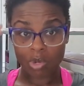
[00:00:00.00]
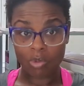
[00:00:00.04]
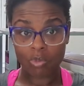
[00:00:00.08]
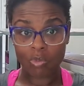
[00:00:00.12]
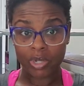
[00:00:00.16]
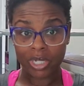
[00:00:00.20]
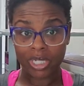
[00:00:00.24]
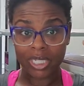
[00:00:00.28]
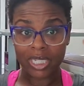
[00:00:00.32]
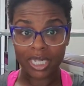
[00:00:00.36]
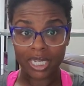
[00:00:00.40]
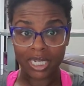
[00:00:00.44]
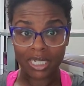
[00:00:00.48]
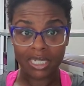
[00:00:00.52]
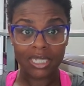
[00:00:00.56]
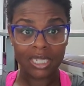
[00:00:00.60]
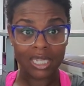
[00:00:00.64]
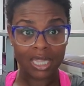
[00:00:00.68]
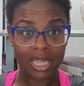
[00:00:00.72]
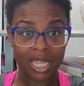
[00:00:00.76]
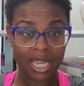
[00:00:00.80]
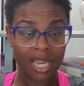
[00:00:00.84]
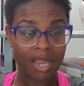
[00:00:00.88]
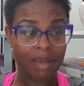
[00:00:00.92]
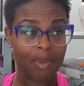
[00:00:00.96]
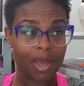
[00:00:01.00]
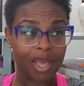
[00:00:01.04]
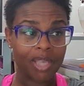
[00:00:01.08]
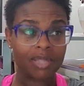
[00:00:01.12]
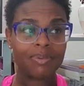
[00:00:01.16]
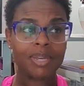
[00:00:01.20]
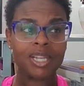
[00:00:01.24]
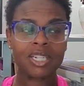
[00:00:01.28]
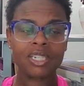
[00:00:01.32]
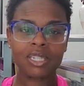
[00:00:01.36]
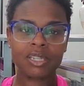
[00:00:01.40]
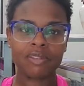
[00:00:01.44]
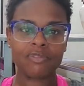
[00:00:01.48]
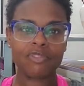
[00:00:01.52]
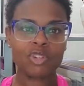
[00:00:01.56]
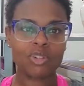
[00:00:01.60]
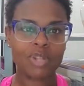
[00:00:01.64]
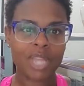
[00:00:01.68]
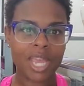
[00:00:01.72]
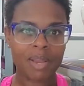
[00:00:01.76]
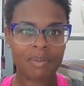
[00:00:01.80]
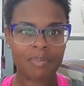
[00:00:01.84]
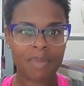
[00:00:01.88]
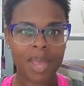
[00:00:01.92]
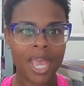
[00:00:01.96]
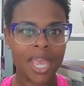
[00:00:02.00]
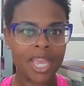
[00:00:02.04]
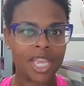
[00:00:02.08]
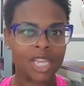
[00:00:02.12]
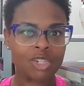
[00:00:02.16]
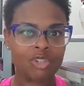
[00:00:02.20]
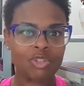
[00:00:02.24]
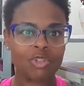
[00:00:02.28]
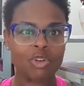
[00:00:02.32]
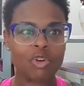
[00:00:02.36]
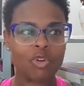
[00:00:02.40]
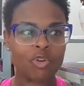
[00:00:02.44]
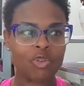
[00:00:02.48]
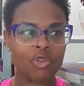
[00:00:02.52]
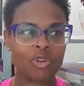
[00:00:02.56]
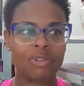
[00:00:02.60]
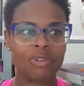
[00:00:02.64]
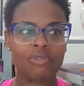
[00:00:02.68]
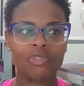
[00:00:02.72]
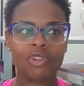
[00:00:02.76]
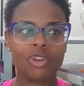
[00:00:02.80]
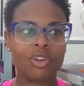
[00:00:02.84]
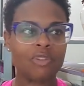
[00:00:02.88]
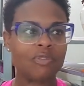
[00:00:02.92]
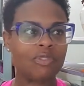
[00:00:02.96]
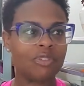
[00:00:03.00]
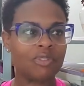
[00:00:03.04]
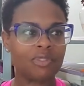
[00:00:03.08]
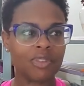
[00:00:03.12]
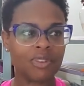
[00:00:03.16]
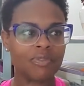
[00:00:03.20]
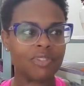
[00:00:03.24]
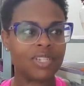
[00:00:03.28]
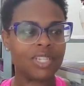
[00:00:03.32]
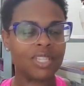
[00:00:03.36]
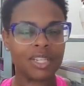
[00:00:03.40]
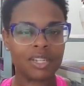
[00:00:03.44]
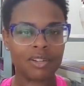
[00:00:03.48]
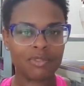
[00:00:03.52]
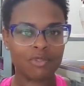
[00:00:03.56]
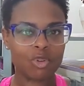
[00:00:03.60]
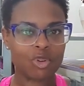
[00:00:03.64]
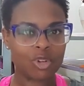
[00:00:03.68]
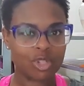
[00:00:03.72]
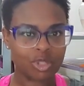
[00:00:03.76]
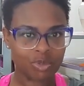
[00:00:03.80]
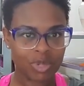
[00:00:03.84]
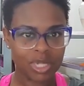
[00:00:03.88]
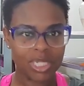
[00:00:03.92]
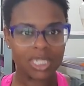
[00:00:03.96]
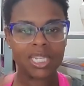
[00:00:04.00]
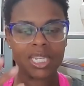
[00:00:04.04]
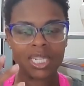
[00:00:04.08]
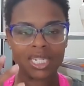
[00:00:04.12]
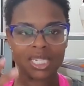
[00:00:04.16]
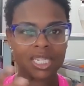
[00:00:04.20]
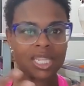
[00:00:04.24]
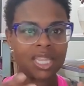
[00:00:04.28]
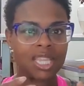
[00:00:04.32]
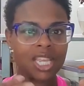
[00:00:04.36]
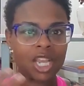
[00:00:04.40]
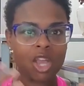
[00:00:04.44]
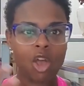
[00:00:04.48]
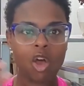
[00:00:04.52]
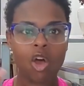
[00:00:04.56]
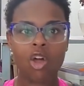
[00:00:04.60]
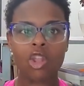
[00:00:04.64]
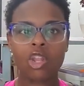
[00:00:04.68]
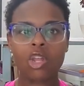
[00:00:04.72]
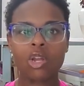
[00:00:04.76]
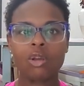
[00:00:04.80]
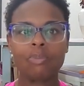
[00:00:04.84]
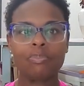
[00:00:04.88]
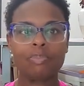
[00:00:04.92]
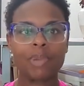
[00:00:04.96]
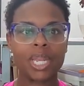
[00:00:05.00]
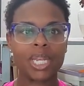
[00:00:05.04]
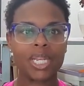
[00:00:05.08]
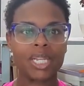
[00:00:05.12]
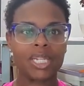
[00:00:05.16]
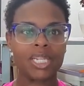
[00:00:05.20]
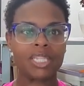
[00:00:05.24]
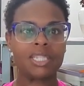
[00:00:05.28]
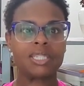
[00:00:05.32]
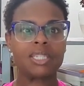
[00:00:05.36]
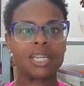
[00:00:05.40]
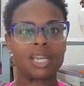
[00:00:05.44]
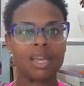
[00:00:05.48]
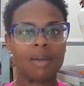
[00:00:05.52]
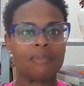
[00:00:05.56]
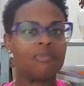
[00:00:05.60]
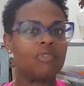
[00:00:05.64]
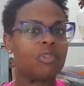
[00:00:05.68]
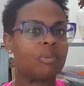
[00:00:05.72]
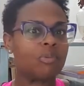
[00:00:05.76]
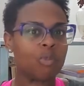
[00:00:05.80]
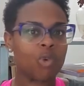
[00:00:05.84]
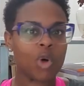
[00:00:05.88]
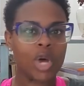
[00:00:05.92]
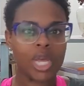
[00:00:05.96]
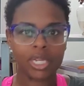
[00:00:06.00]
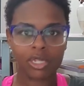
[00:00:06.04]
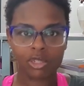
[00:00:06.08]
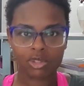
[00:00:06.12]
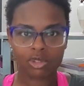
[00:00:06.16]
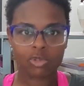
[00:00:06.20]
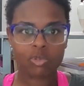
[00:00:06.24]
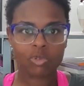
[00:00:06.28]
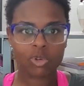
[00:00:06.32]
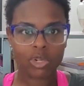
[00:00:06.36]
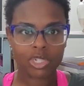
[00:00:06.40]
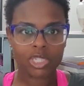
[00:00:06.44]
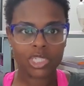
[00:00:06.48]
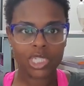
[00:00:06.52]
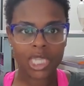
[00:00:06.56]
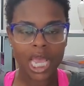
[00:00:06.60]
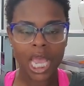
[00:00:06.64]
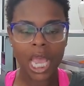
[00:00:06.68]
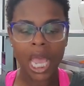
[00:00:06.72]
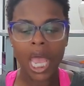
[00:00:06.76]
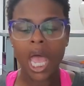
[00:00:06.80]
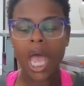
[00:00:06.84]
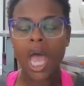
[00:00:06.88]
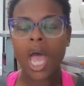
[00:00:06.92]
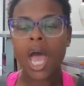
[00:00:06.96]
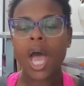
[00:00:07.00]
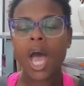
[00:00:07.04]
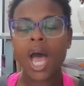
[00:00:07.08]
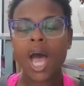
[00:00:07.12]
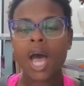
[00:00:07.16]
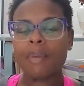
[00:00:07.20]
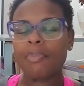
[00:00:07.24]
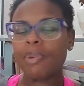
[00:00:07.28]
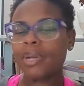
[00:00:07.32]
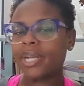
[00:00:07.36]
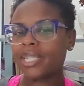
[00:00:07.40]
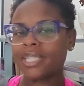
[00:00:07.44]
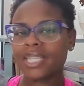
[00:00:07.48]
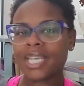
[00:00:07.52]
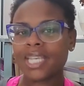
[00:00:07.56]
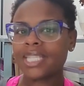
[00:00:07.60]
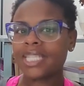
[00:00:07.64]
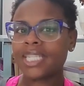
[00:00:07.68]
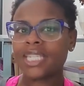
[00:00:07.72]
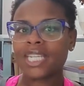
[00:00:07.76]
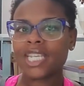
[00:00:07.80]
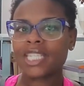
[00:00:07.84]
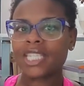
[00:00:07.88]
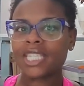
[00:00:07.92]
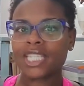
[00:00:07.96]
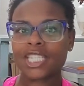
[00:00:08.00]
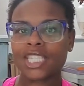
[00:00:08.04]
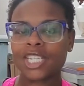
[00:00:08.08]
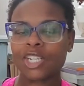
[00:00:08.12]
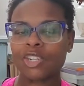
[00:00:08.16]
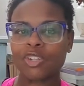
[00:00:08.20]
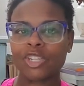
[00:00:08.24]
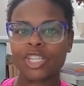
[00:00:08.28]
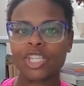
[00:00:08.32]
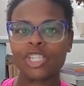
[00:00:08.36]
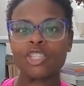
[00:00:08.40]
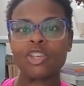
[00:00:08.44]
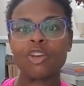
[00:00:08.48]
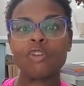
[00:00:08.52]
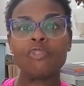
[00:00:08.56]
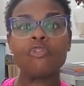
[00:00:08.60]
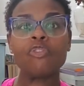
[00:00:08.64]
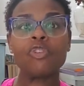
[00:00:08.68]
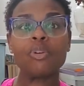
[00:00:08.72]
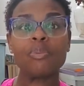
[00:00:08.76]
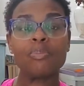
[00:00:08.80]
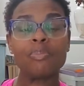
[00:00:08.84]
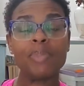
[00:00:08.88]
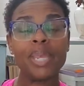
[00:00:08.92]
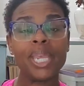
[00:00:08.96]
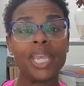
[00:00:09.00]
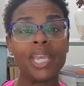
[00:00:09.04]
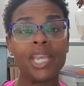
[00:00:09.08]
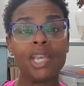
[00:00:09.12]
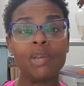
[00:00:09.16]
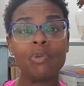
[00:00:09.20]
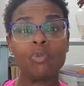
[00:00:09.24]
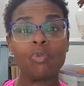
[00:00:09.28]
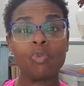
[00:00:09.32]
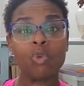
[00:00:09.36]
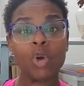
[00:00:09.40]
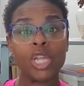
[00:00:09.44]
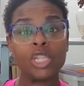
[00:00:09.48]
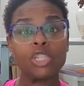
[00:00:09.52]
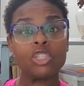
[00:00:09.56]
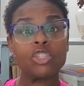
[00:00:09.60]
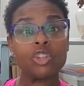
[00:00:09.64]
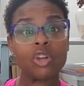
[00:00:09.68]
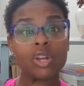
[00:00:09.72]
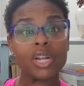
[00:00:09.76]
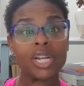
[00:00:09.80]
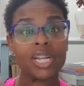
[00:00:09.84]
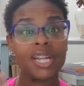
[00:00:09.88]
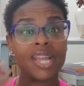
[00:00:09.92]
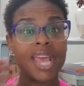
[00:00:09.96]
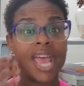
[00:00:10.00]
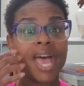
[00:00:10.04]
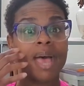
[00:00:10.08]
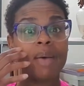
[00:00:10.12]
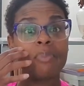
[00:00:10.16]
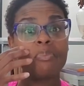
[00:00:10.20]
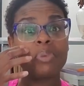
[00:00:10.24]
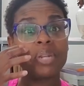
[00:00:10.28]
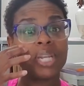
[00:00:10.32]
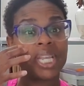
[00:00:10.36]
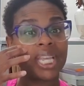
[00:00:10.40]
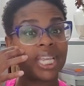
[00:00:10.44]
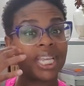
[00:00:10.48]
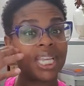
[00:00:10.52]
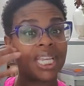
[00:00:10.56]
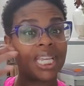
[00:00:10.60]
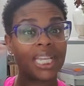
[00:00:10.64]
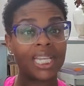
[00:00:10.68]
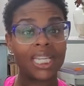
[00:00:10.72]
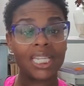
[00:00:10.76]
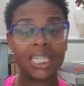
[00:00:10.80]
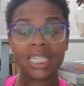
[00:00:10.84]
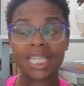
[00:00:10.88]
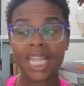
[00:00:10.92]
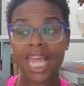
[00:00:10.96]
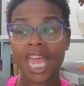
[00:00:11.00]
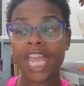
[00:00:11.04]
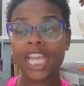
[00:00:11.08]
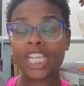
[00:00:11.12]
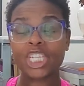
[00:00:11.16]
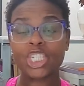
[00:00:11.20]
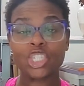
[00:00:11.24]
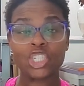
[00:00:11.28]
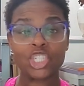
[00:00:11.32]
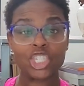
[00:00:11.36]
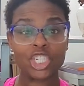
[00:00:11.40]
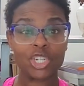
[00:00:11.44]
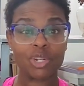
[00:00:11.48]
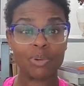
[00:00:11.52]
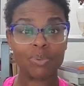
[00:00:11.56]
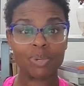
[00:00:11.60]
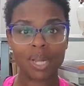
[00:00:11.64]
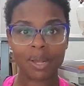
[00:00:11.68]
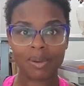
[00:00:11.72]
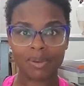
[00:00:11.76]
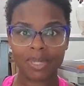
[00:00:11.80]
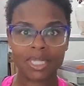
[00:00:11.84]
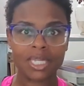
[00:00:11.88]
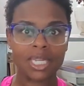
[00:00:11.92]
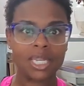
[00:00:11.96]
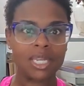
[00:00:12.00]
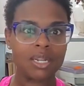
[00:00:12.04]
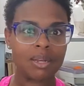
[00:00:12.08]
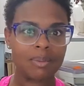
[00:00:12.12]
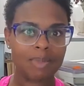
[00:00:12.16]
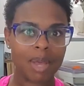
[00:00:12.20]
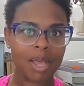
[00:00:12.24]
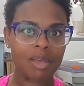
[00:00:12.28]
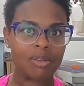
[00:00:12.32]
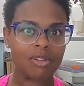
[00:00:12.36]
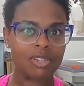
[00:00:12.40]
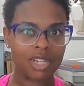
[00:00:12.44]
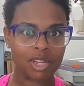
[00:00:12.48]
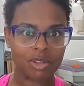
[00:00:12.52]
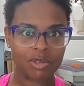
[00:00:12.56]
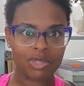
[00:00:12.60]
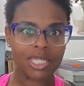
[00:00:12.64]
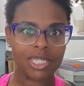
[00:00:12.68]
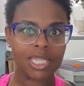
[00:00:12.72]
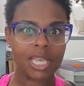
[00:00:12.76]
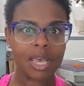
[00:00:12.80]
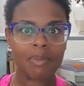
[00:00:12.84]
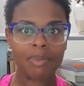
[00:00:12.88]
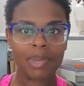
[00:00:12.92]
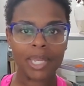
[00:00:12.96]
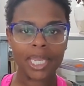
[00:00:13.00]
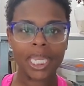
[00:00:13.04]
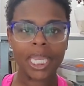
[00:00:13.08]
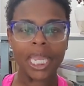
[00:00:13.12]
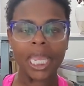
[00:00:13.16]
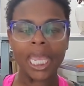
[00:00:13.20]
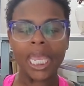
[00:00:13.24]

we tend to think about, especially if you're like my age or older. If you're over 50, then of course we tend to think all our money needs to come from one source, but it doesn't necessarily. So for me, what started happening last year when I was thinking about, subbing,